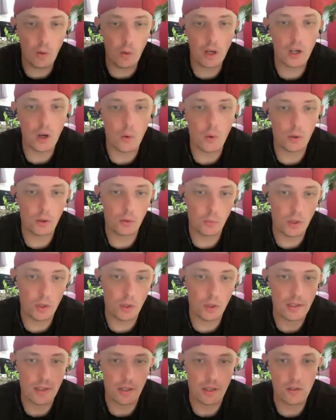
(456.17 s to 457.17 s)
want to go in with
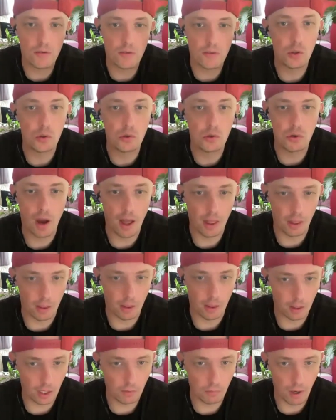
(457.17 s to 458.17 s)
a sense of
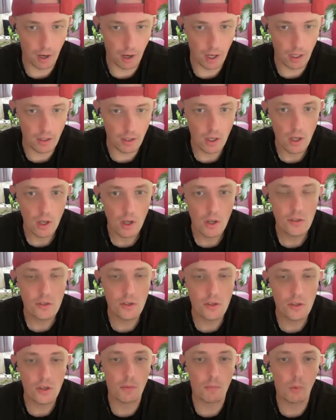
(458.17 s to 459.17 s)
neutrality, right?
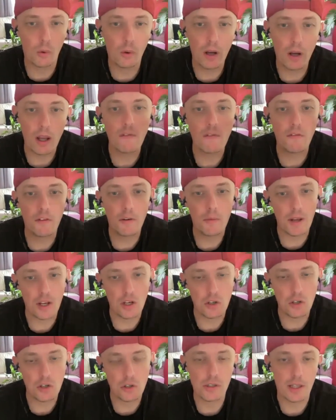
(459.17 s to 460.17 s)
So the more
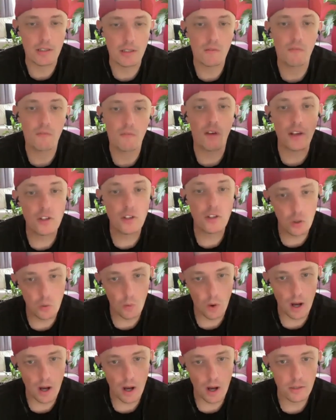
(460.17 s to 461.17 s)
information that's fed
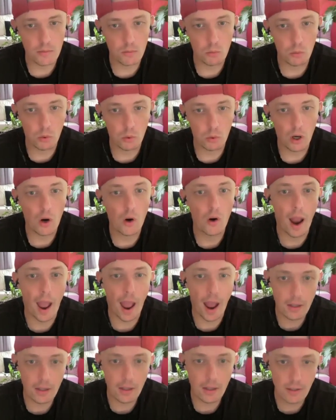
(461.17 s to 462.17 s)
to us, the more our
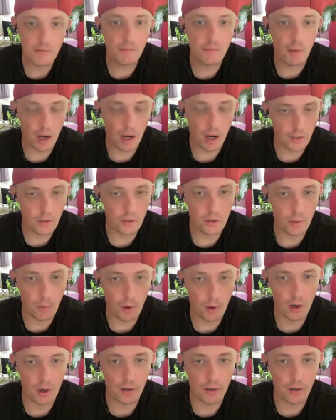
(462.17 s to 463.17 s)
active mind or the
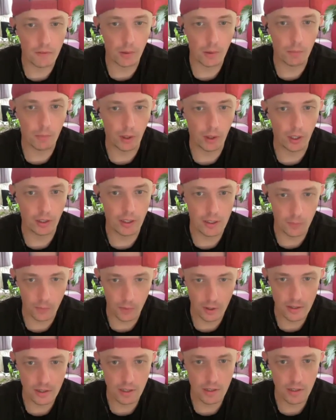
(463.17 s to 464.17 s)
part of our brain that
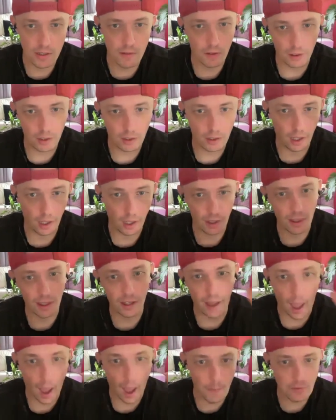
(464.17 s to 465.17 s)
wants to fill in like the
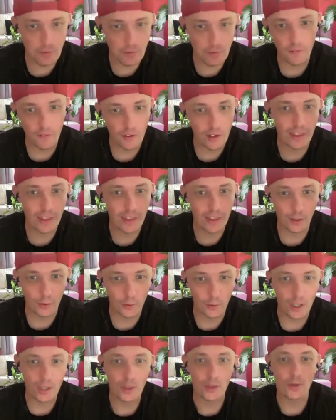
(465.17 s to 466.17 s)
gaps of everything and
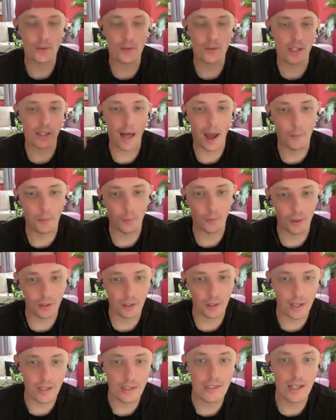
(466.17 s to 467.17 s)
create those
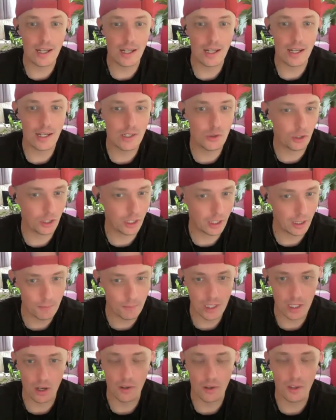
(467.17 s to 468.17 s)
elaborate like
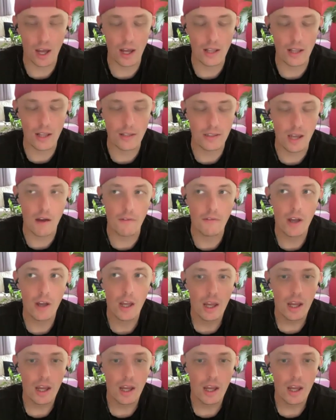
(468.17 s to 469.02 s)
daydreams and all that stuff,